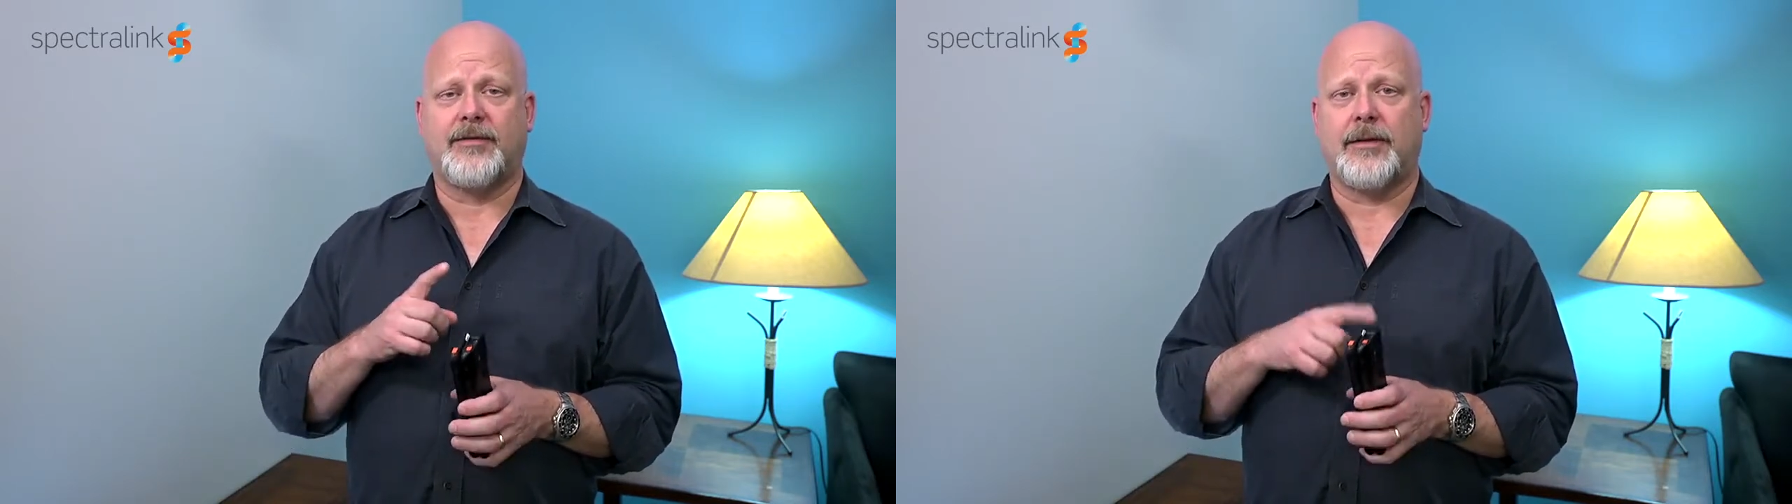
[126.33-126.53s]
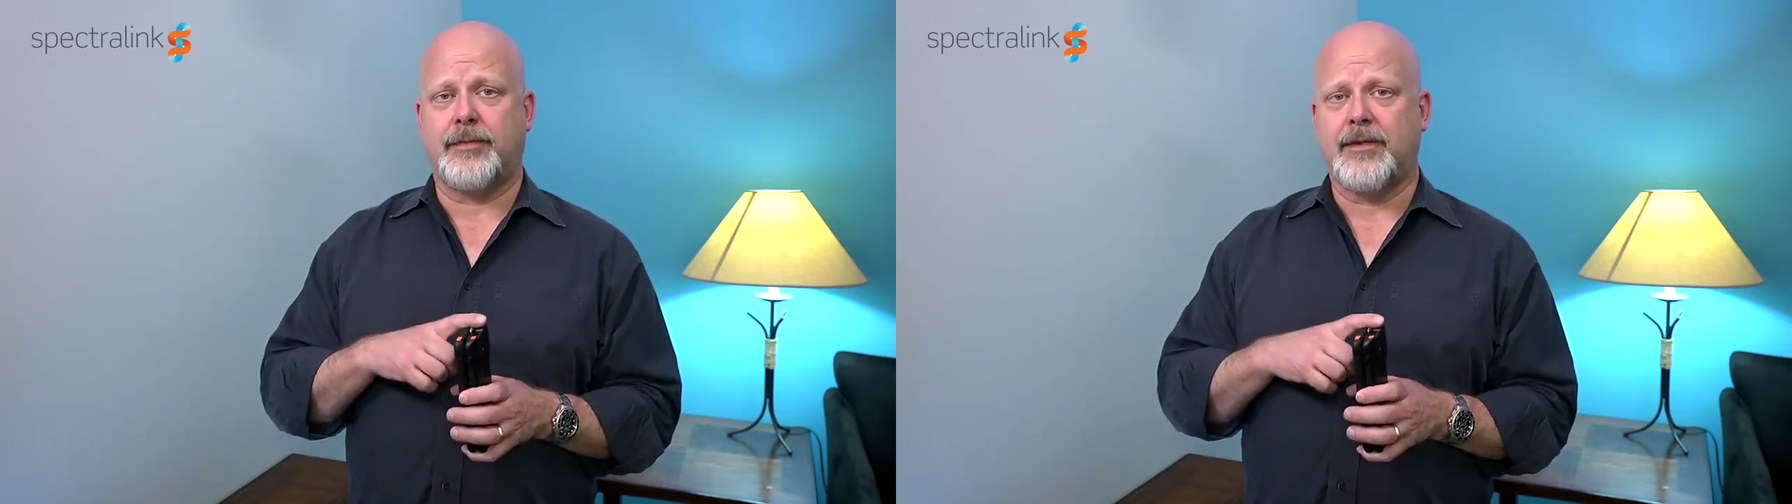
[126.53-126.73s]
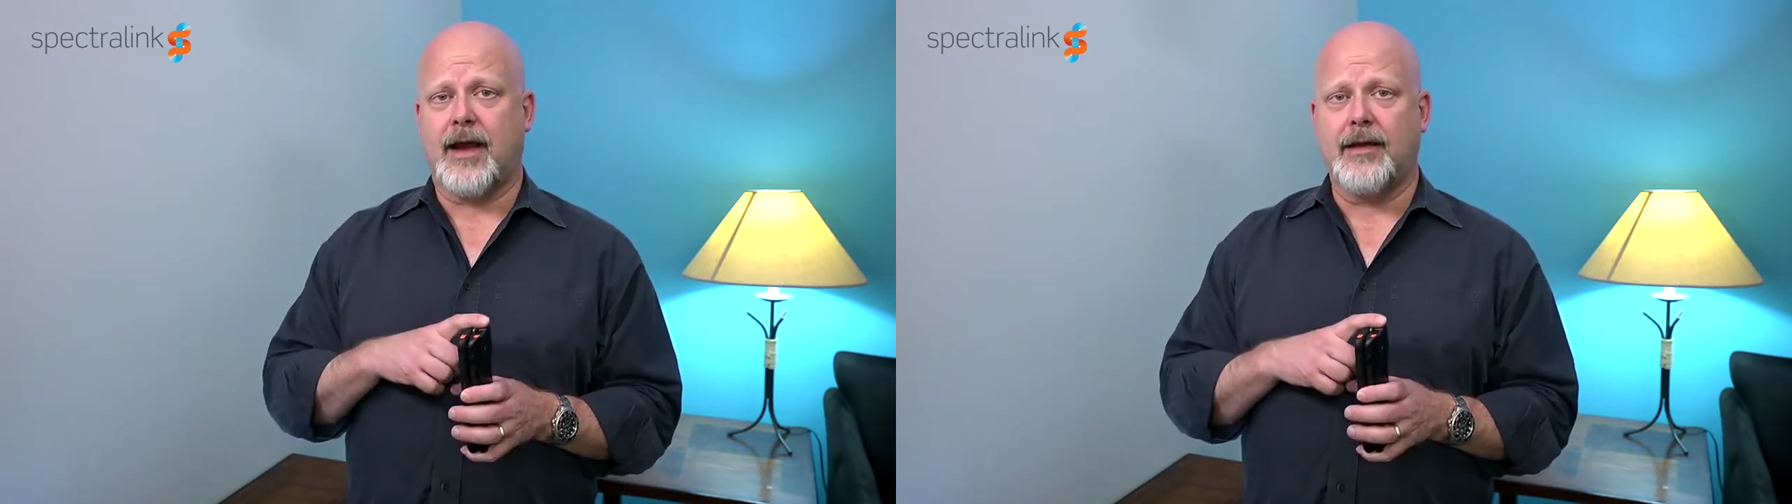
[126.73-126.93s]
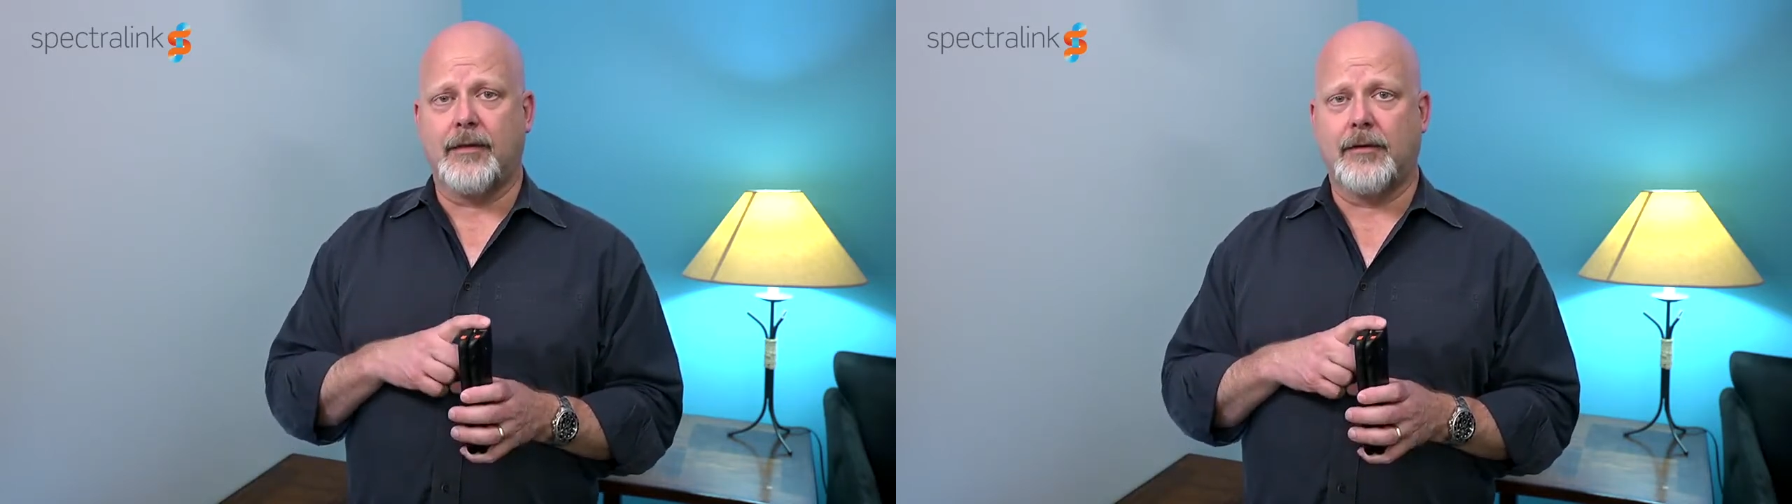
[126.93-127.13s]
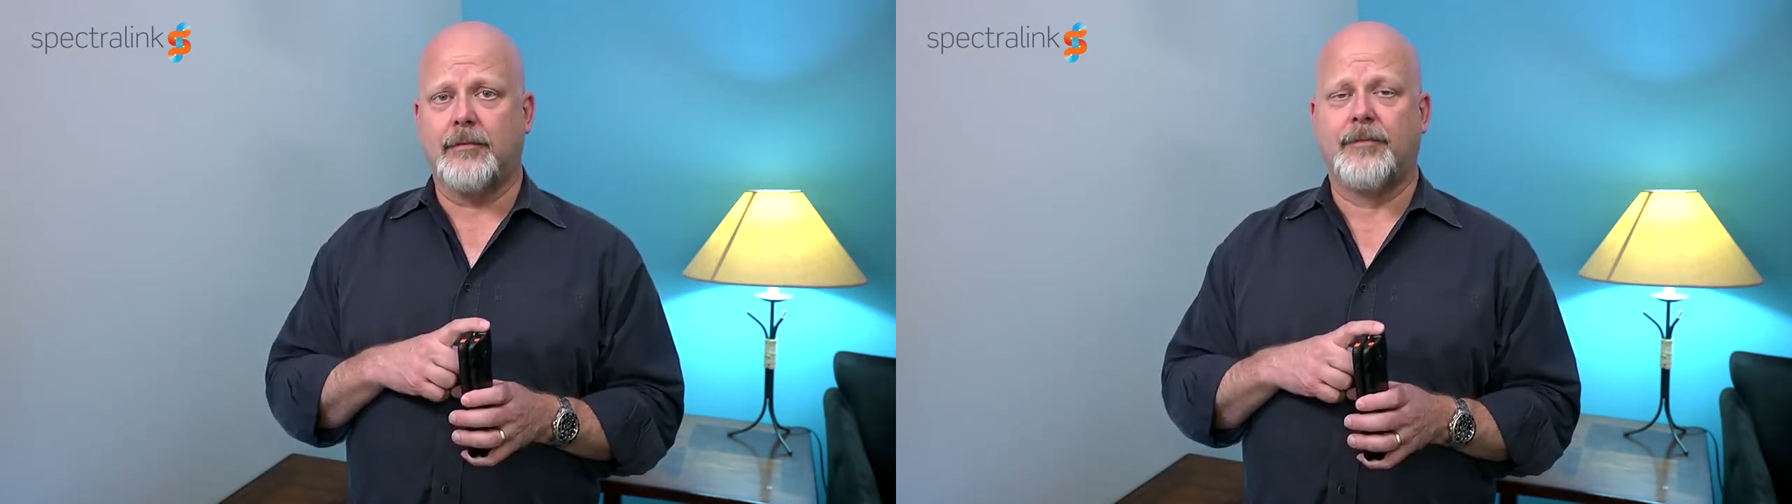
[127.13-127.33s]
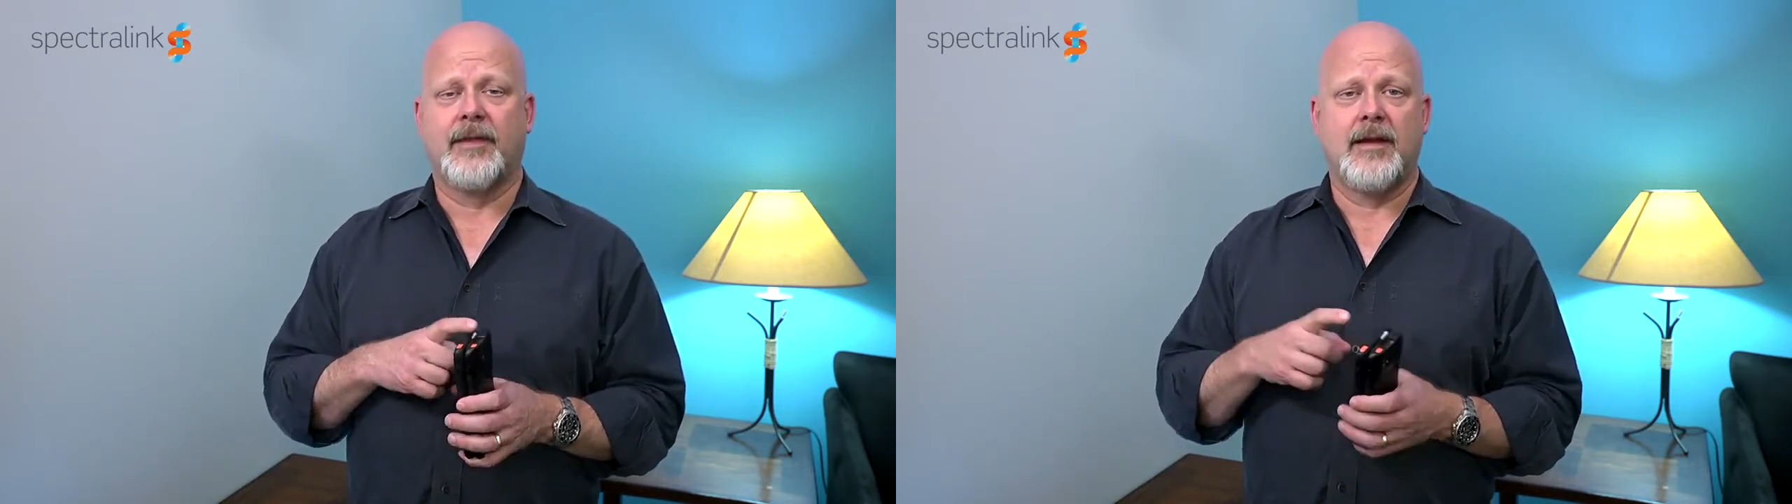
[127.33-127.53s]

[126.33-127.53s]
SIP dialer,